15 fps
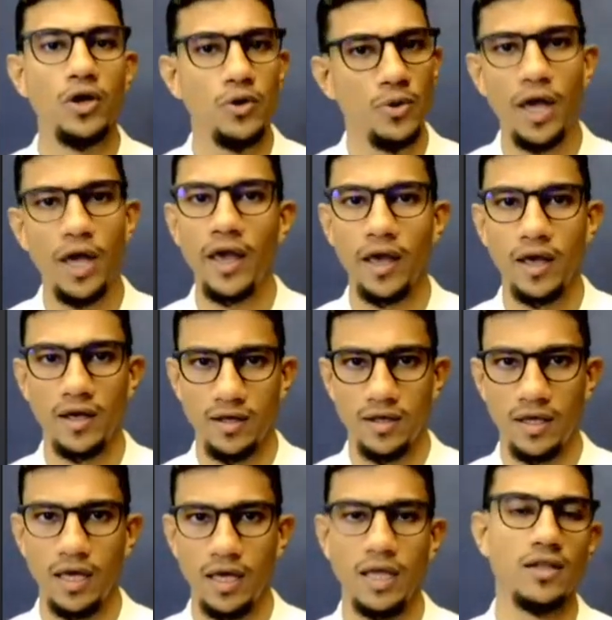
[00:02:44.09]
today
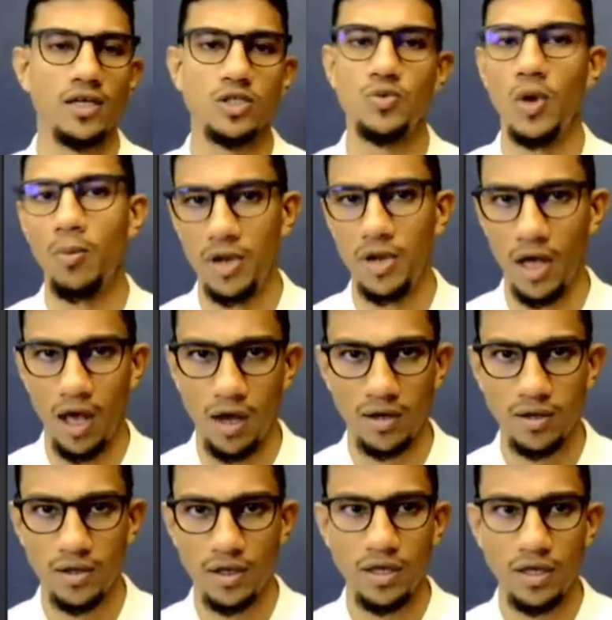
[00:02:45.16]
in this webinar,